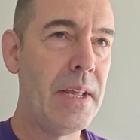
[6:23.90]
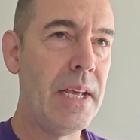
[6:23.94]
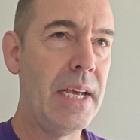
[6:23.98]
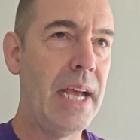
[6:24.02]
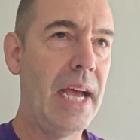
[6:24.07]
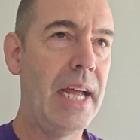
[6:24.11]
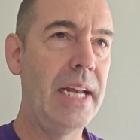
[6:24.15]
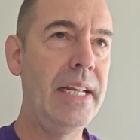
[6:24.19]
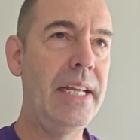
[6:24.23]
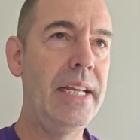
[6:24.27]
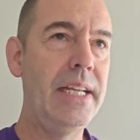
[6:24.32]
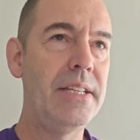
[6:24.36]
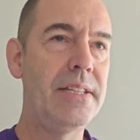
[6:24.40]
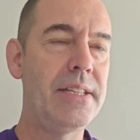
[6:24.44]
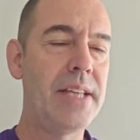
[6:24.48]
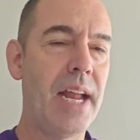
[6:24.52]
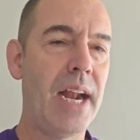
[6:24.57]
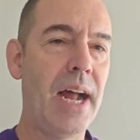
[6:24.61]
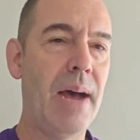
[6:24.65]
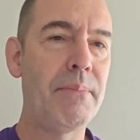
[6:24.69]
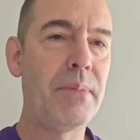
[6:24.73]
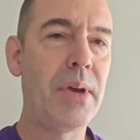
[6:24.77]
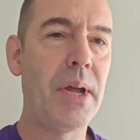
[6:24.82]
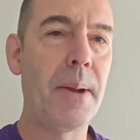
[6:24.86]
And he said,
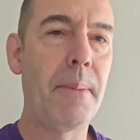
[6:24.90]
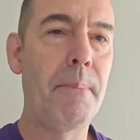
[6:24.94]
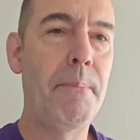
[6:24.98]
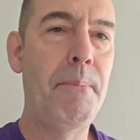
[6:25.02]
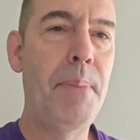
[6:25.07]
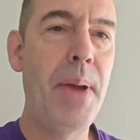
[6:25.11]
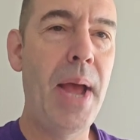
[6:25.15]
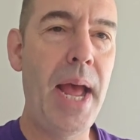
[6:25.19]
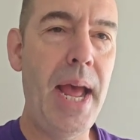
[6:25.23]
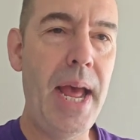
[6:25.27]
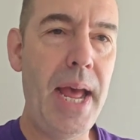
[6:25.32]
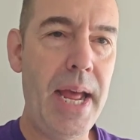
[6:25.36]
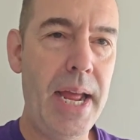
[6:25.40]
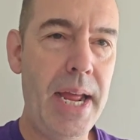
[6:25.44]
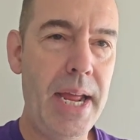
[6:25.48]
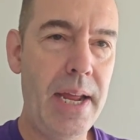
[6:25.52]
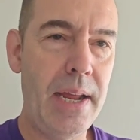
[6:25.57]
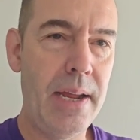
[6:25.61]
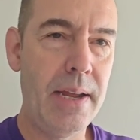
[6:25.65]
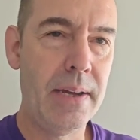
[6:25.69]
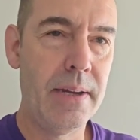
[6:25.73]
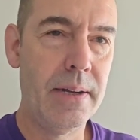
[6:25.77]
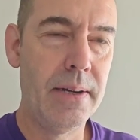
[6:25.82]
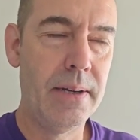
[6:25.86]
I'm going to
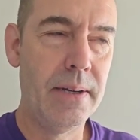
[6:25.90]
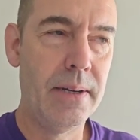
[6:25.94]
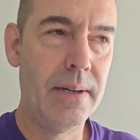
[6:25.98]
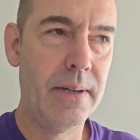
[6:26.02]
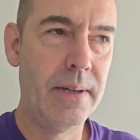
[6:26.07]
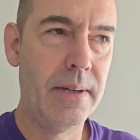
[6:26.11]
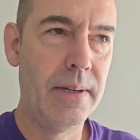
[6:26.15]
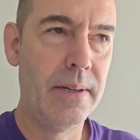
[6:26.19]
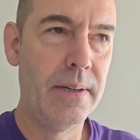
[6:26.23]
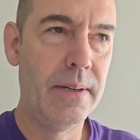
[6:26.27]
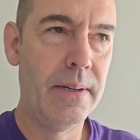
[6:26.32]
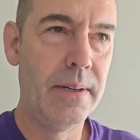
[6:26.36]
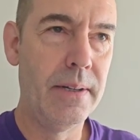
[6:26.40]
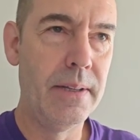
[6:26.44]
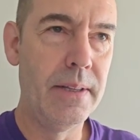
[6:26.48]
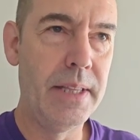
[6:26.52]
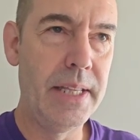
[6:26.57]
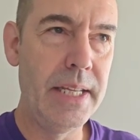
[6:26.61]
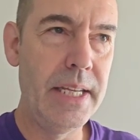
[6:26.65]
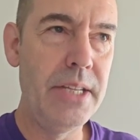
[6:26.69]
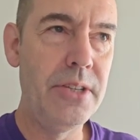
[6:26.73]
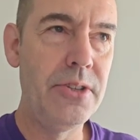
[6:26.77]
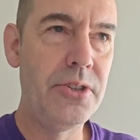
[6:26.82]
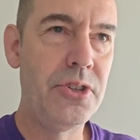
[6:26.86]
pay
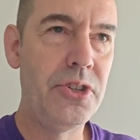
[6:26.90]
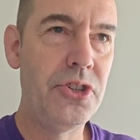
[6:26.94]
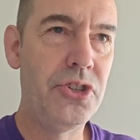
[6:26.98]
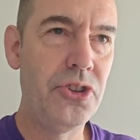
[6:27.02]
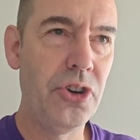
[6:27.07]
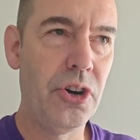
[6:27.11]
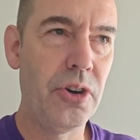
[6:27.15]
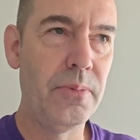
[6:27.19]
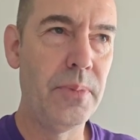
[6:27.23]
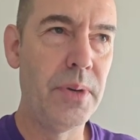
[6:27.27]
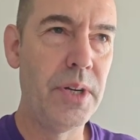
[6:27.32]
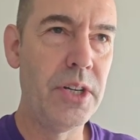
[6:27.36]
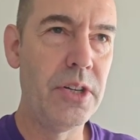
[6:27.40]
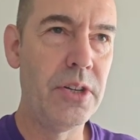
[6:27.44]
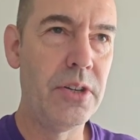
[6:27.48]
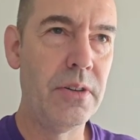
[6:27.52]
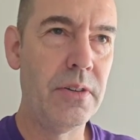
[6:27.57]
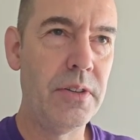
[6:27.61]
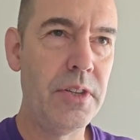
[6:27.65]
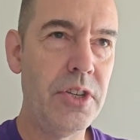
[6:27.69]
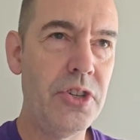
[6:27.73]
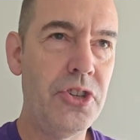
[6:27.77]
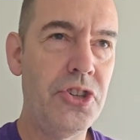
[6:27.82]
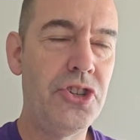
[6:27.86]
these
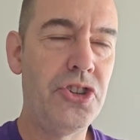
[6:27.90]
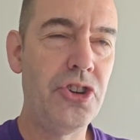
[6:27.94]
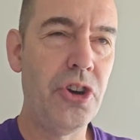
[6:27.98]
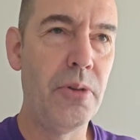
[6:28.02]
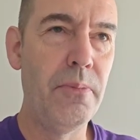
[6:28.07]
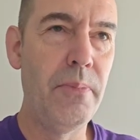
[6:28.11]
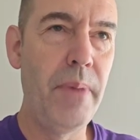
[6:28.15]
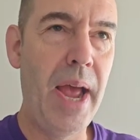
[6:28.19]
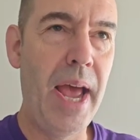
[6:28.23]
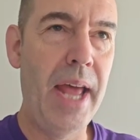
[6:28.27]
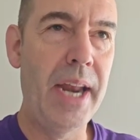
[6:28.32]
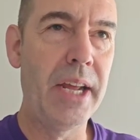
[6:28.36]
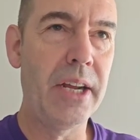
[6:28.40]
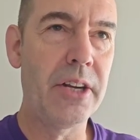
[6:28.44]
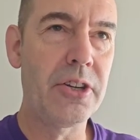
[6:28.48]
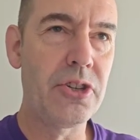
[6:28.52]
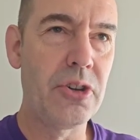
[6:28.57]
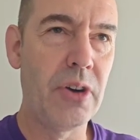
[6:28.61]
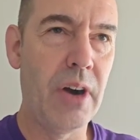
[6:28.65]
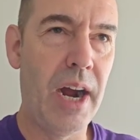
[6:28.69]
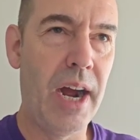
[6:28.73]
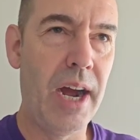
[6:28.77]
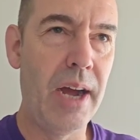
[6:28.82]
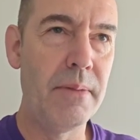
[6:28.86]
Germanic
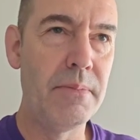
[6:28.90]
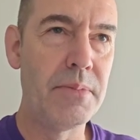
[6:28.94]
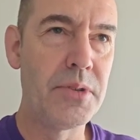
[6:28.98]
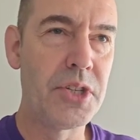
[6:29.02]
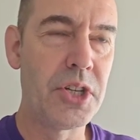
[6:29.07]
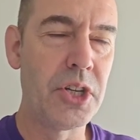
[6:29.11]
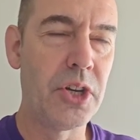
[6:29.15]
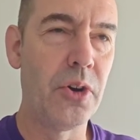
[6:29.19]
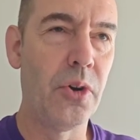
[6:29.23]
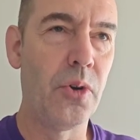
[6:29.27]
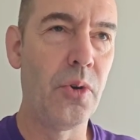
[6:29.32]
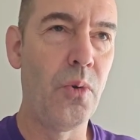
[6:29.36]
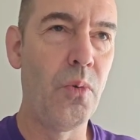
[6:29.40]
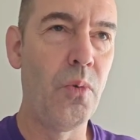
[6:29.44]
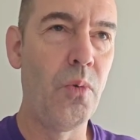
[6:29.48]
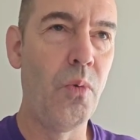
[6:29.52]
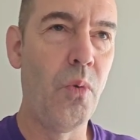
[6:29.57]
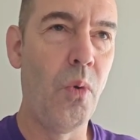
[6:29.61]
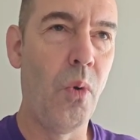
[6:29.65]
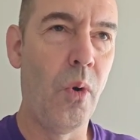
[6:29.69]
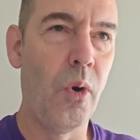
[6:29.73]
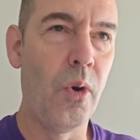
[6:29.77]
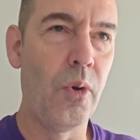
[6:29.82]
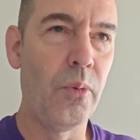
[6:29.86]
tribes to go to
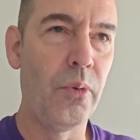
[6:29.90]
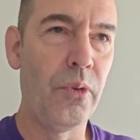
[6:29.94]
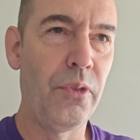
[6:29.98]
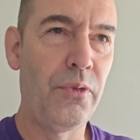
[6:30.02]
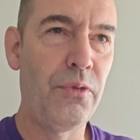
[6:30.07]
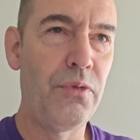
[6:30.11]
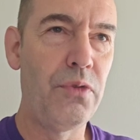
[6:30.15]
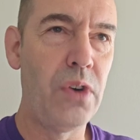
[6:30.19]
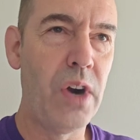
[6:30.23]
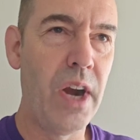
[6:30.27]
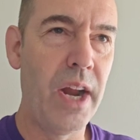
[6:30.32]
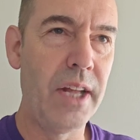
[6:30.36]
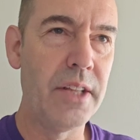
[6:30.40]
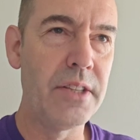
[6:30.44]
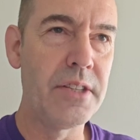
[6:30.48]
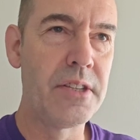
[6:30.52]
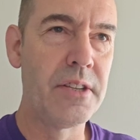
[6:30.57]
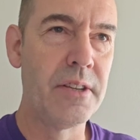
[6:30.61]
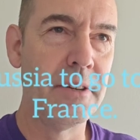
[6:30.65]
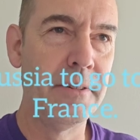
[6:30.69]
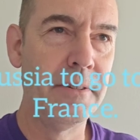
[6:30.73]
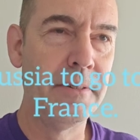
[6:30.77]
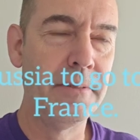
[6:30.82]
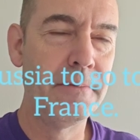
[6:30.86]
war with
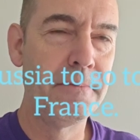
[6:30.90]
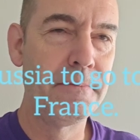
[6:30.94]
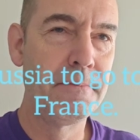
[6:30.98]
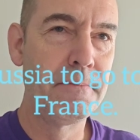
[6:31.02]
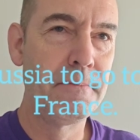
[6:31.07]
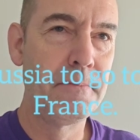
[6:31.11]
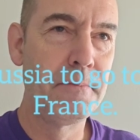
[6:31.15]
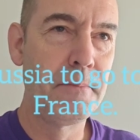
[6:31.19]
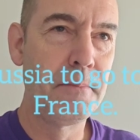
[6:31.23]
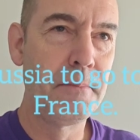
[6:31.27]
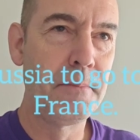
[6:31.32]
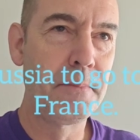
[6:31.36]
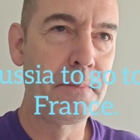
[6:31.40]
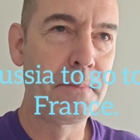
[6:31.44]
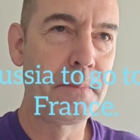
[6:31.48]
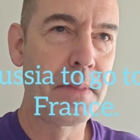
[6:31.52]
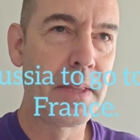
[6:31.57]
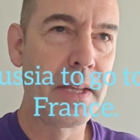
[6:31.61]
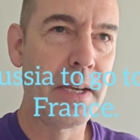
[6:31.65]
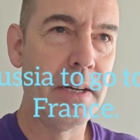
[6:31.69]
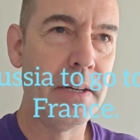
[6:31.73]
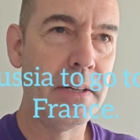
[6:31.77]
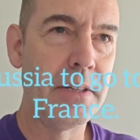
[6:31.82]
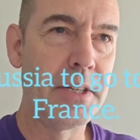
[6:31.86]
France,
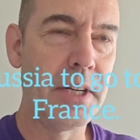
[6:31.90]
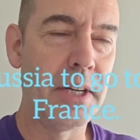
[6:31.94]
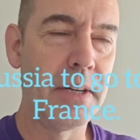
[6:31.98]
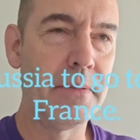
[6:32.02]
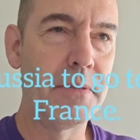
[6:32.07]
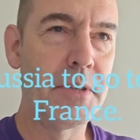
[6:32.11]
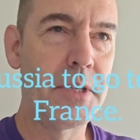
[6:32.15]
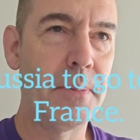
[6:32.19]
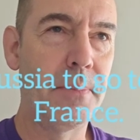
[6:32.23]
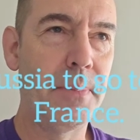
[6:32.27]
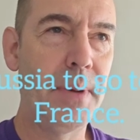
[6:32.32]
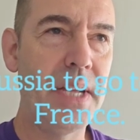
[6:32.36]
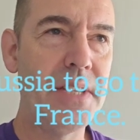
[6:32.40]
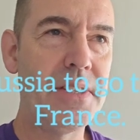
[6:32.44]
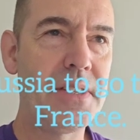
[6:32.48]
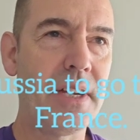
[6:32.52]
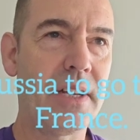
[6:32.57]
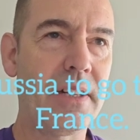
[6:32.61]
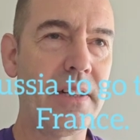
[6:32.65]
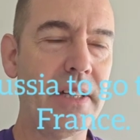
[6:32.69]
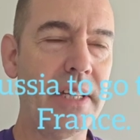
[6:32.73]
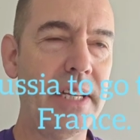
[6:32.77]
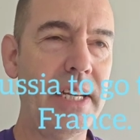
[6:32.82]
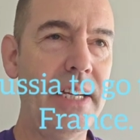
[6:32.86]
to
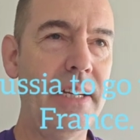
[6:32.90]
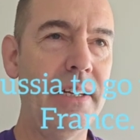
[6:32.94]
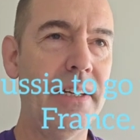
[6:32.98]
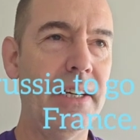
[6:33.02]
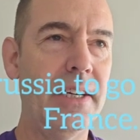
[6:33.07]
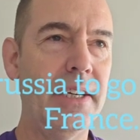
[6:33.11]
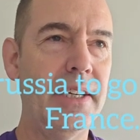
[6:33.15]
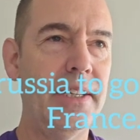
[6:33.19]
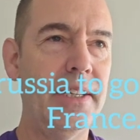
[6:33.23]
basically